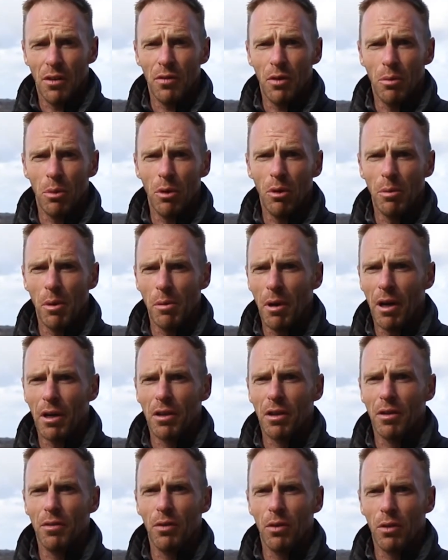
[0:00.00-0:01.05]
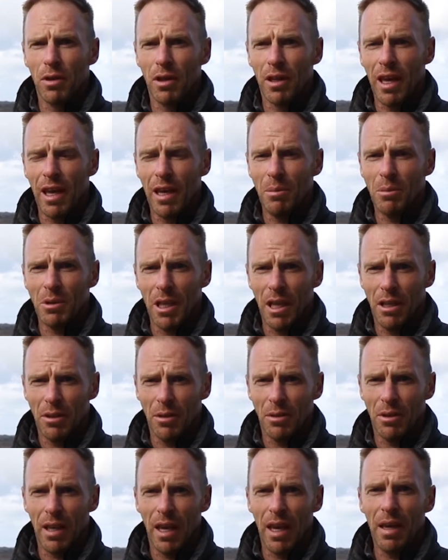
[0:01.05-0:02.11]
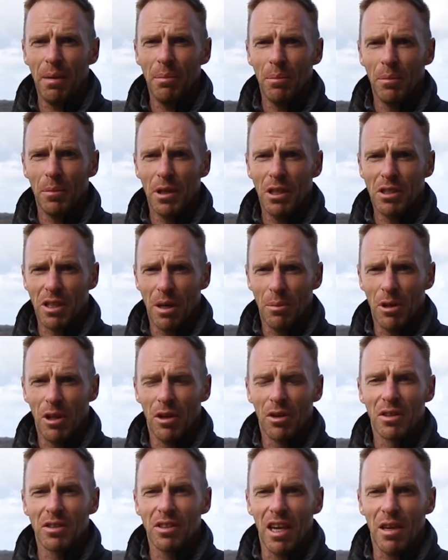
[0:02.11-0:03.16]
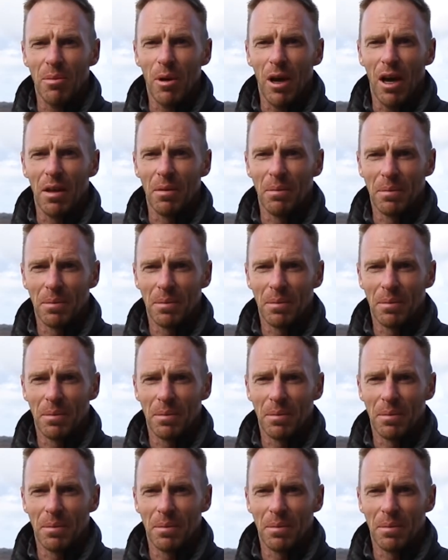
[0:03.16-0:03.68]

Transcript: football will be part of the Falkland Games later in the year. Please come along and take part.